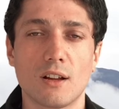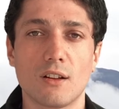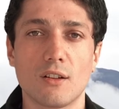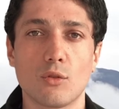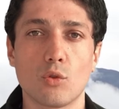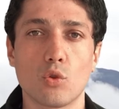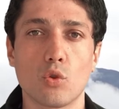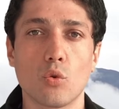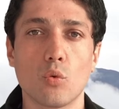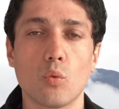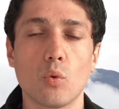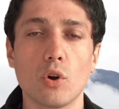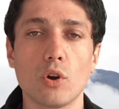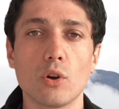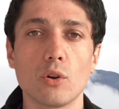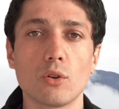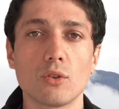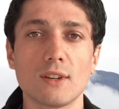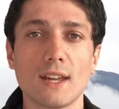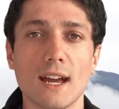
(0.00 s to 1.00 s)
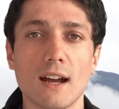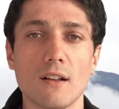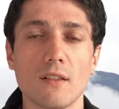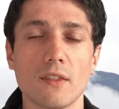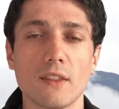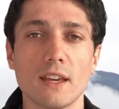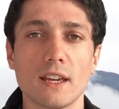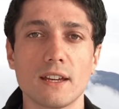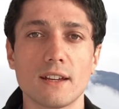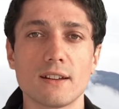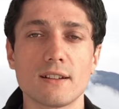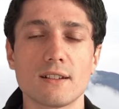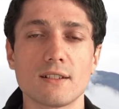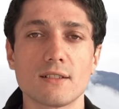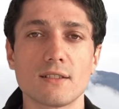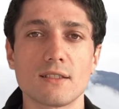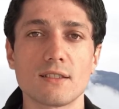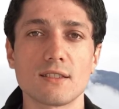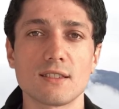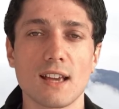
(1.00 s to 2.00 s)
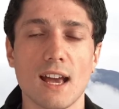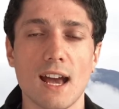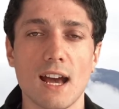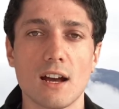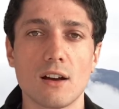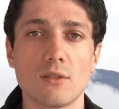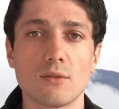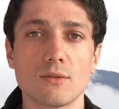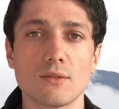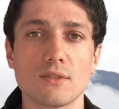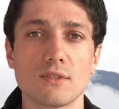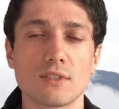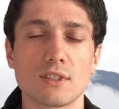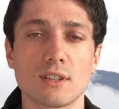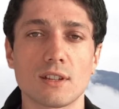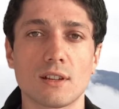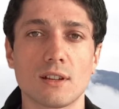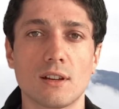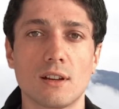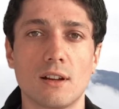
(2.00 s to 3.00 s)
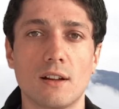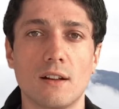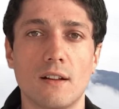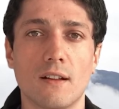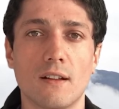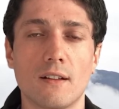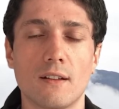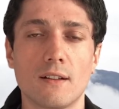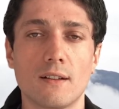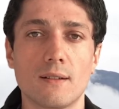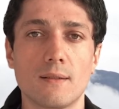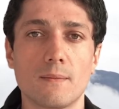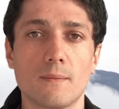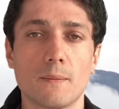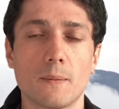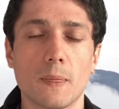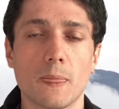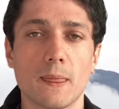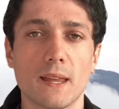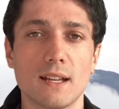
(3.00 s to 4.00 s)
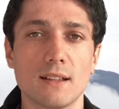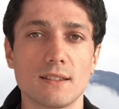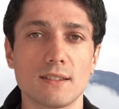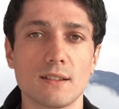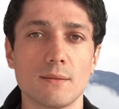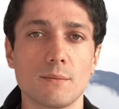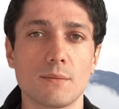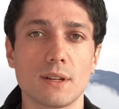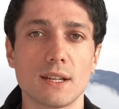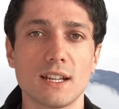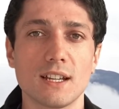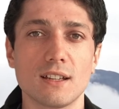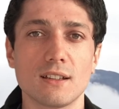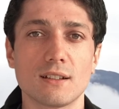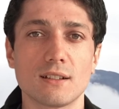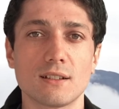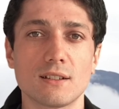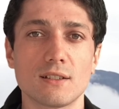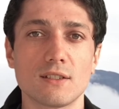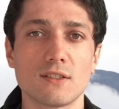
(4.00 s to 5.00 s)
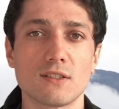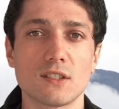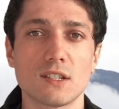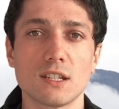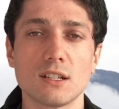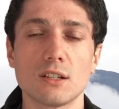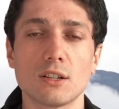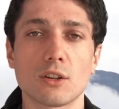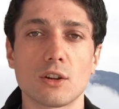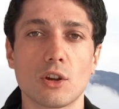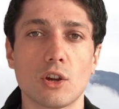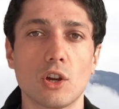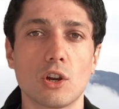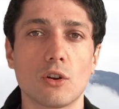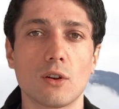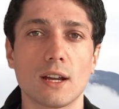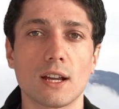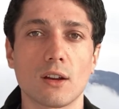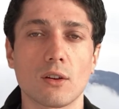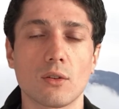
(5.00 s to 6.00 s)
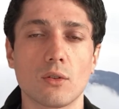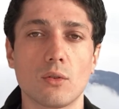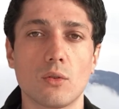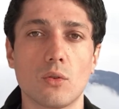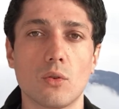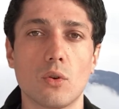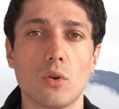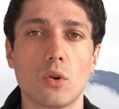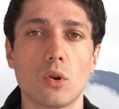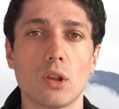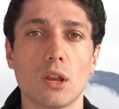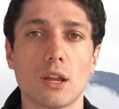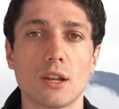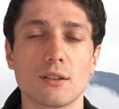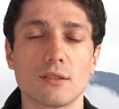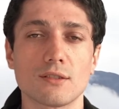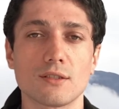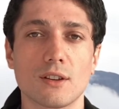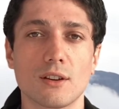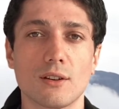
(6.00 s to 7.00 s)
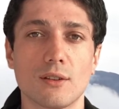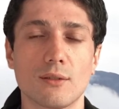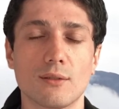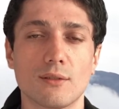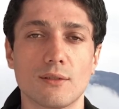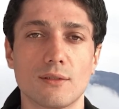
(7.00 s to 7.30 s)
The world out there, sounds, it's simply still occurring all on its own.